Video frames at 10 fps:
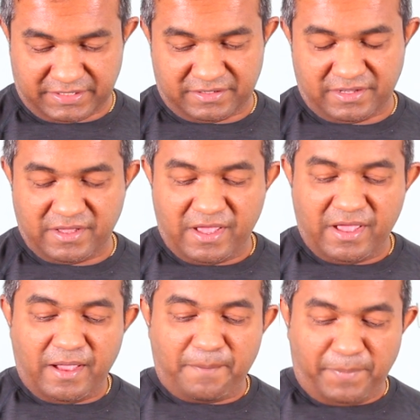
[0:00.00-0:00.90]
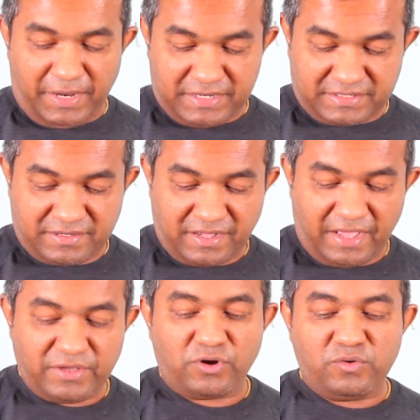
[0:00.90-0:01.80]
it. But
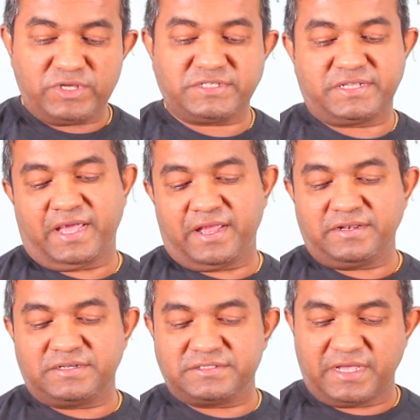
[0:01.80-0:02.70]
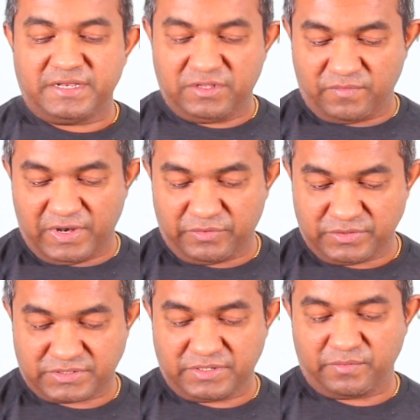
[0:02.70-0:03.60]
I always can assign new value to
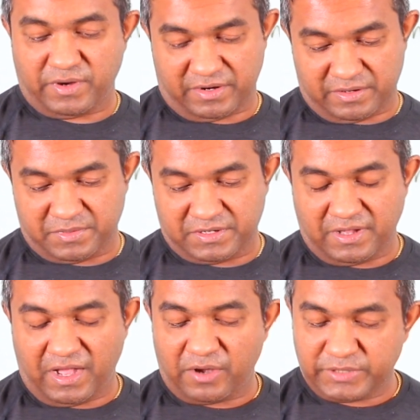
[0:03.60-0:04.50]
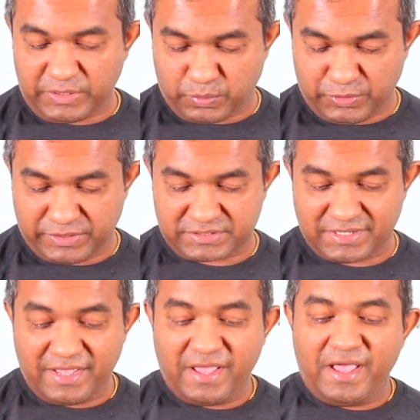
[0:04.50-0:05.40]
a string variable. How that works?
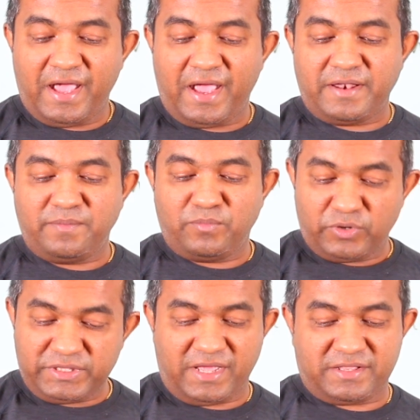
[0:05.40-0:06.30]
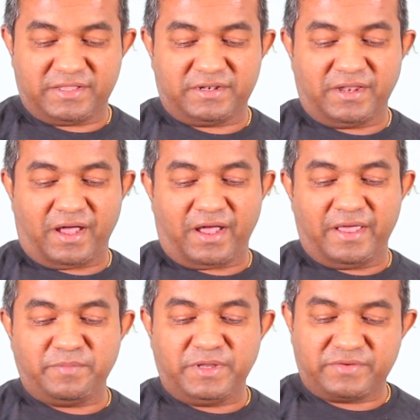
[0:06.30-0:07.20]
And more than that,
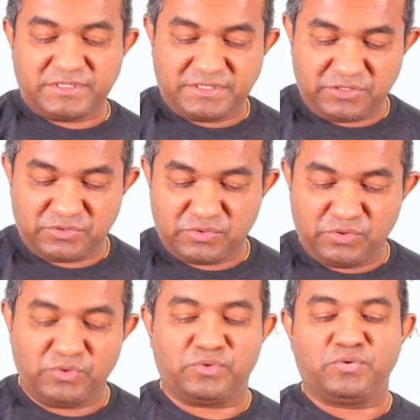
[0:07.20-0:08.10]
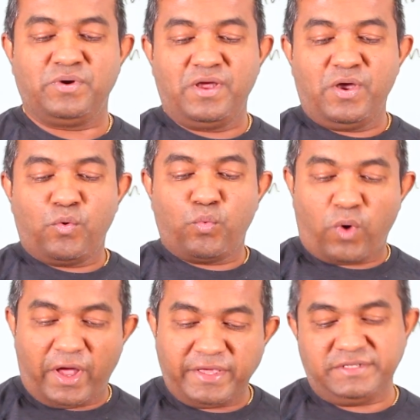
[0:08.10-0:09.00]
I'm interested to know
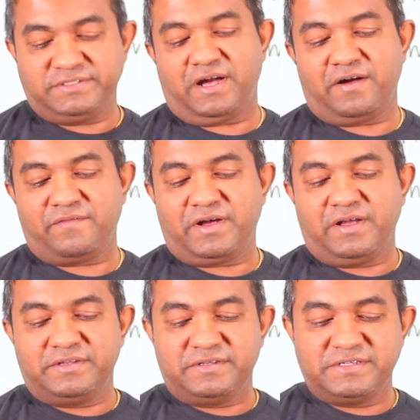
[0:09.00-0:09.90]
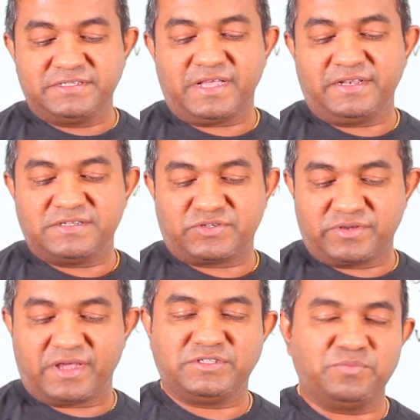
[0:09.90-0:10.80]
why Java designed a
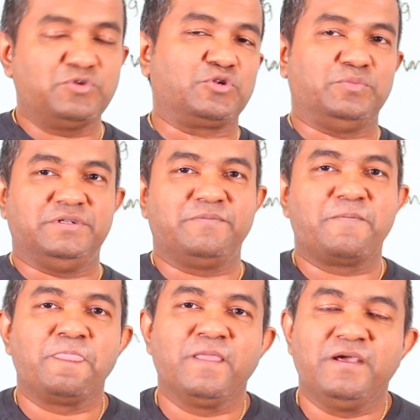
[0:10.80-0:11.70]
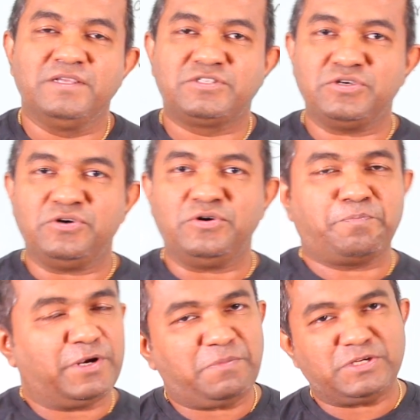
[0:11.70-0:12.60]
string as immutable. So
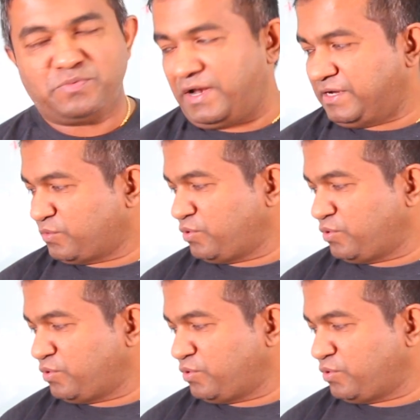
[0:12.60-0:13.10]
pretty much valid